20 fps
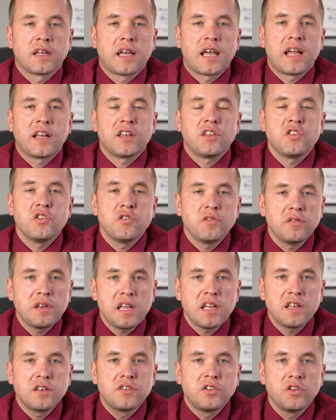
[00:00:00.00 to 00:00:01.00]
and you
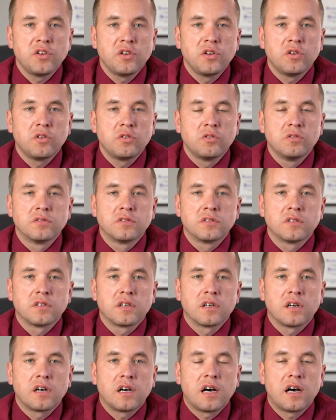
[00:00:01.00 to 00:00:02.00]
need to
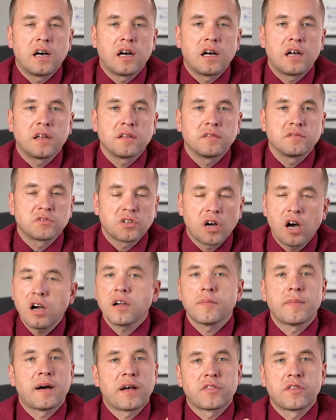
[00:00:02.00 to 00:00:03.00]

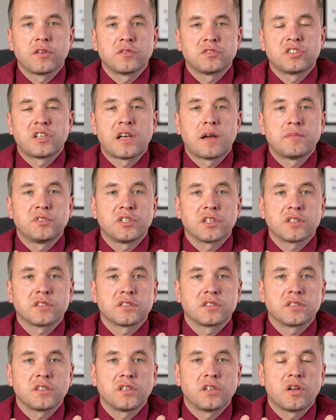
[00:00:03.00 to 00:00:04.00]
talk about those
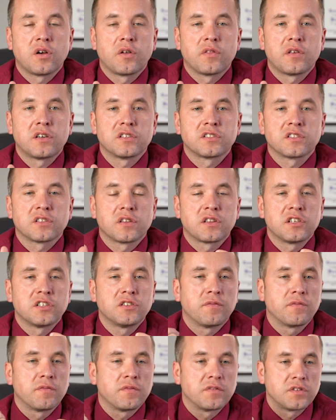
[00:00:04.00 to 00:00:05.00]
subjects. You know, there's
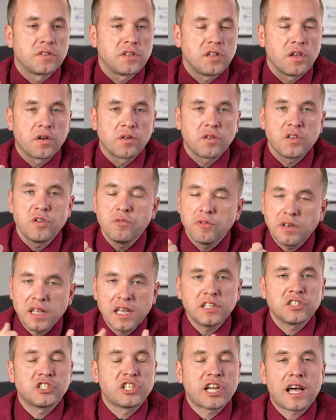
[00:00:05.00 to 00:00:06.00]
the
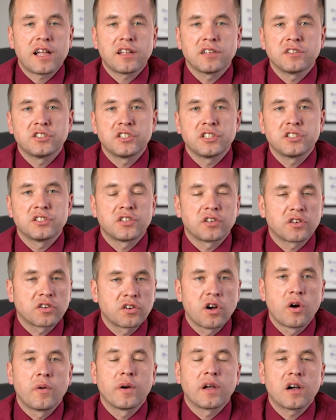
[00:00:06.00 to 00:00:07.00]
unique challenges that are
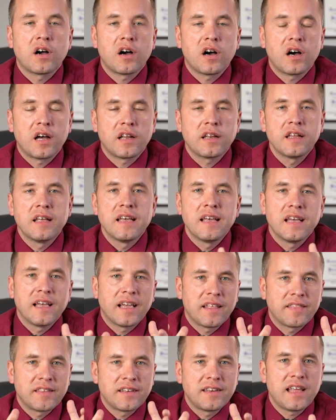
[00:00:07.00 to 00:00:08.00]
going on
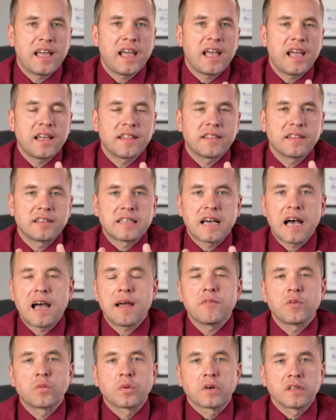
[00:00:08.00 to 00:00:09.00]
in the day and the
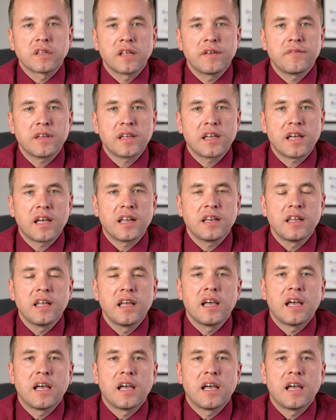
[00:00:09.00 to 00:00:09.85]
time that we're living in,